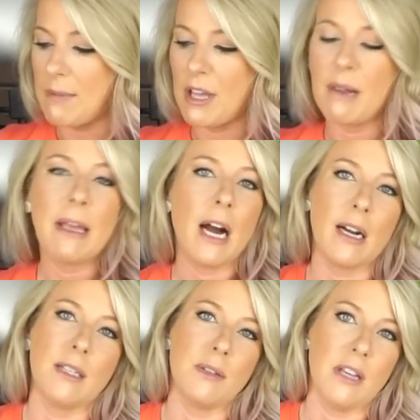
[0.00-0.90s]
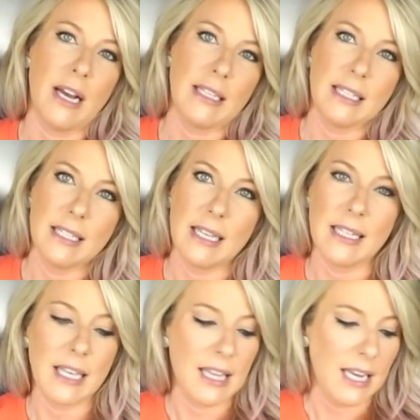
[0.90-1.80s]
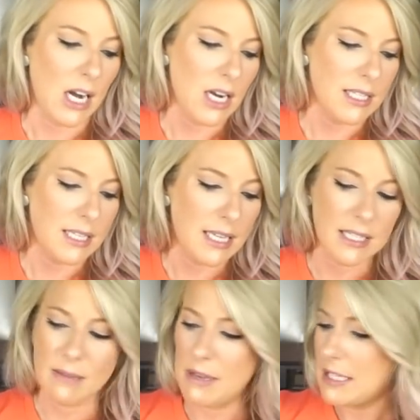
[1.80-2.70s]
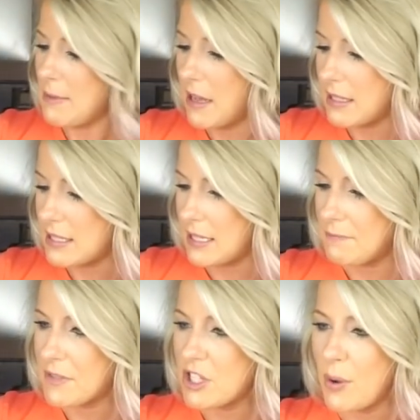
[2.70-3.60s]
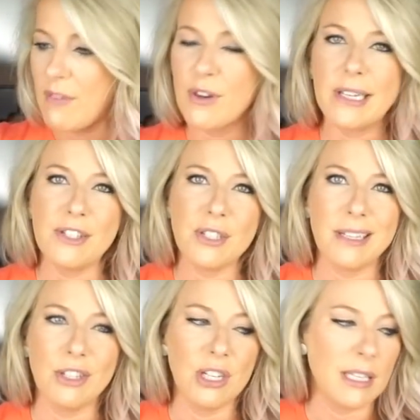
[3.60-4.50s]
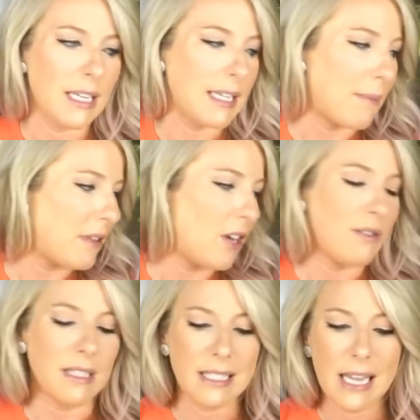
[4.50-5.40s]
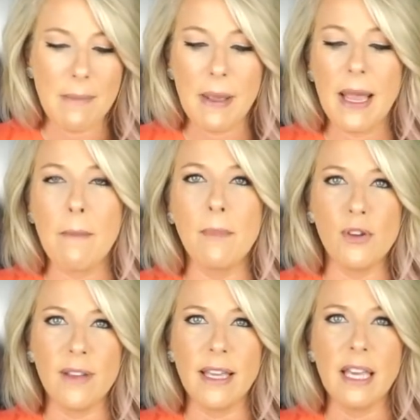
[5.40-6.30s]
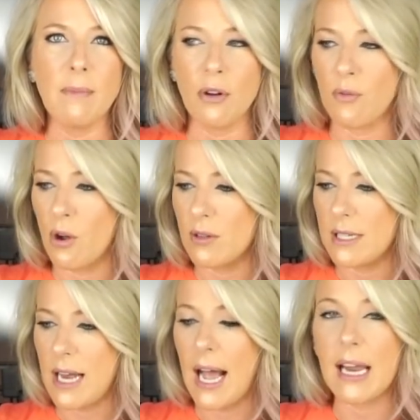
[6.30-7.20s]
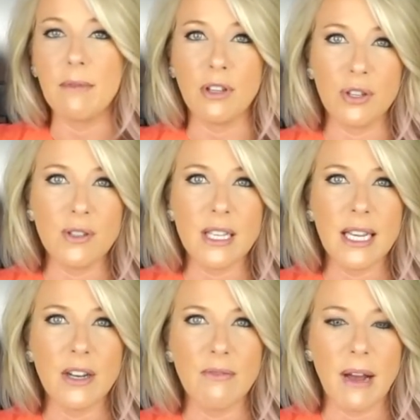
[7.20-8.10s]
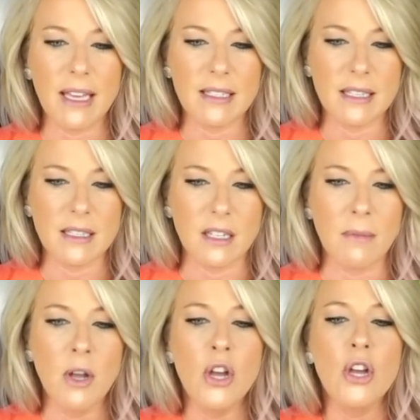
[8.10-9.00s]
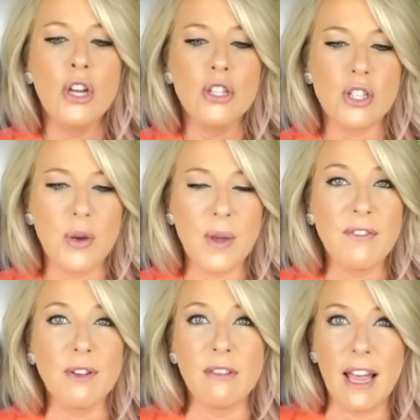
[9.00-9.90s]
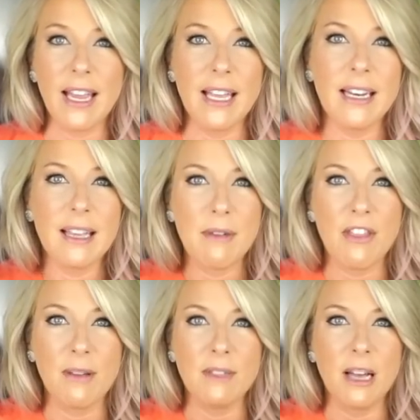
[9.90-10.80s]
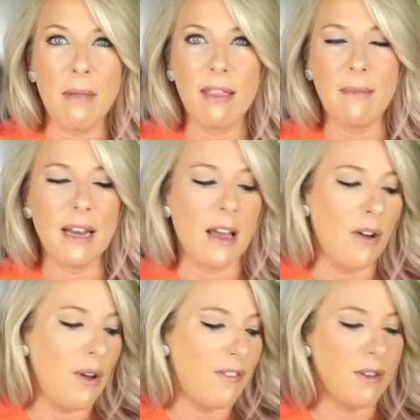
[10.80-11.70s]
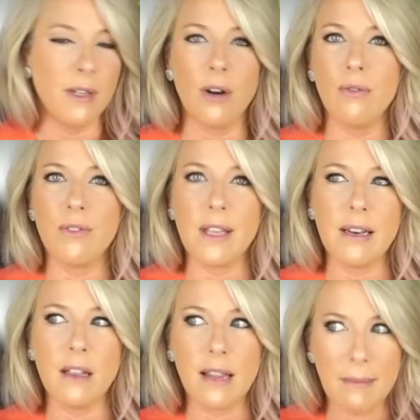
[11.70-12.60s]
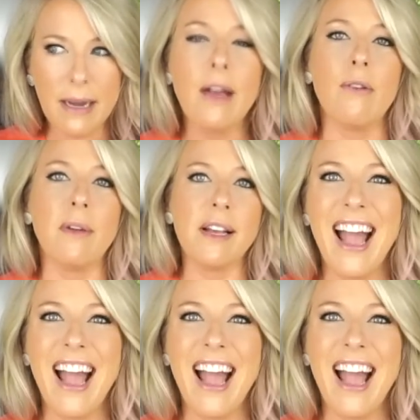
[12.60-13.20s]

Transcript: I'm gonna be honest with you guys, because I think honesty is the best policy. So if you're interested, you can click down below. Let's keep it moving, keep on rolling. I am using a new mic system. So if you like it, give me a thumbs up, let me know. If you don't, then let me know.